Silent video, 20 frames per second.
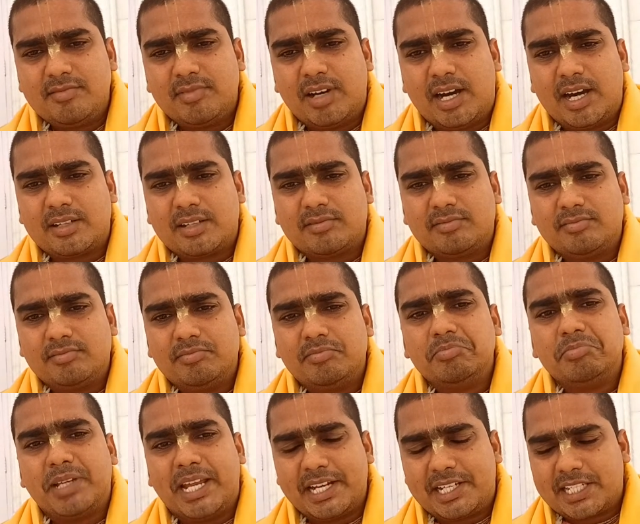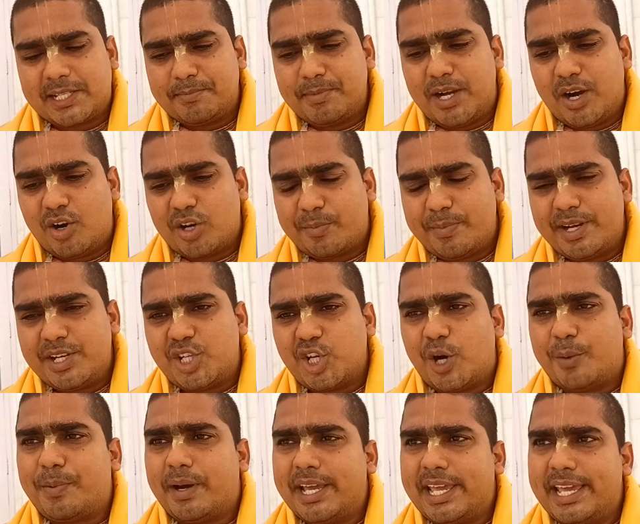or get some government
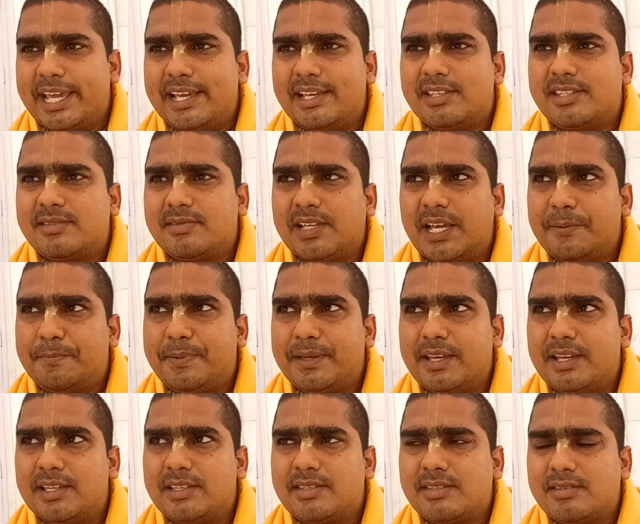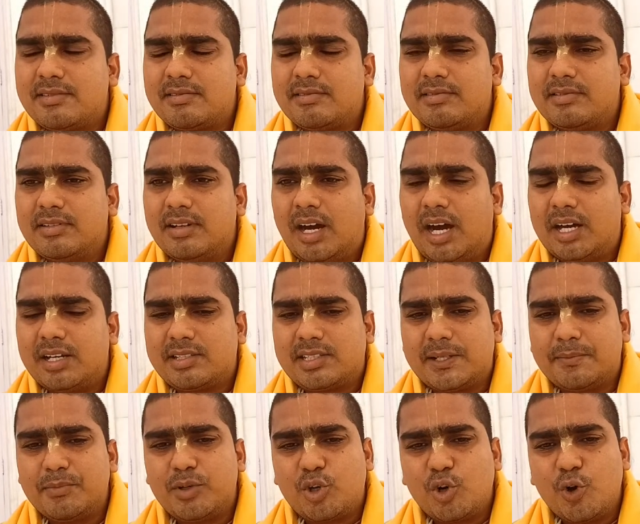job, IAS, IPS, or
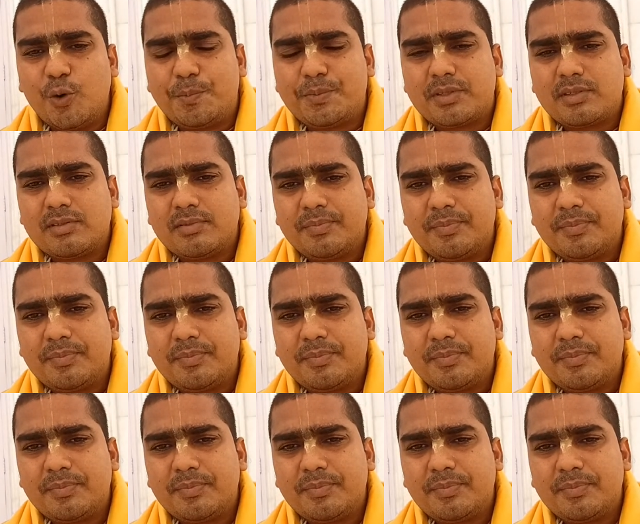some groups,